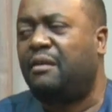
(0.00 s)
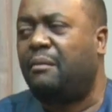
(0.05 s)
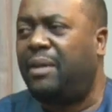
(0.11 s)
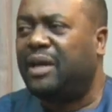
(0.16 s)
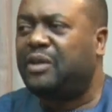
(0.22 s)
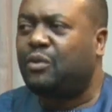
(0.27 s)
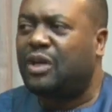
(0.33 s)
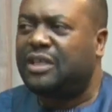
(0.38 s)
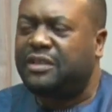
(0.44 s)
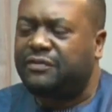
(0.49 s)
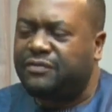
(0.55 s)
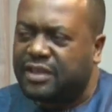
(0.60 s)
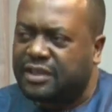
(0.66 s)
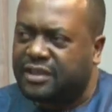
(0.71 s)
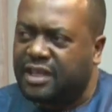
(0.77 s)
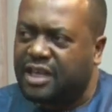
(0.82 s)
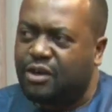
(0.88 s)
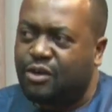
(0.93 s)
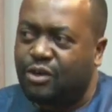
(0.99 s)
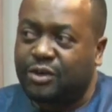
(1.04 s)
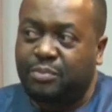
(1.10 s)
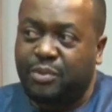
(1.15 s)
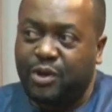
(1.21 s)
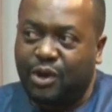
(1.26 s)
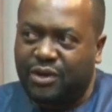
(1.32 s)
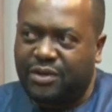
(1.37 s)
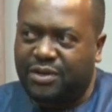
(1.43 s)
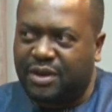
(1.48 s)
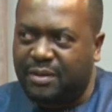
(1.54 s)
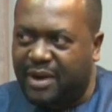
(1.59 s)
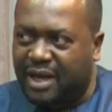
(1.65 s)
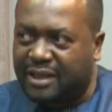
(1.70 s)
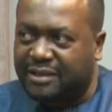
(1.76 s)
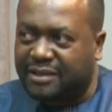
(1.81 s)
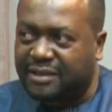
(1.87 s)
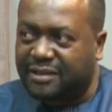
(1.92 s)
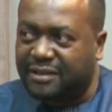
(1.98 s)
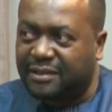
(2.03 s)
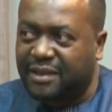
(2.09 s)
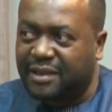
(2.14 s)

But what if this thing goes beyond 3 months?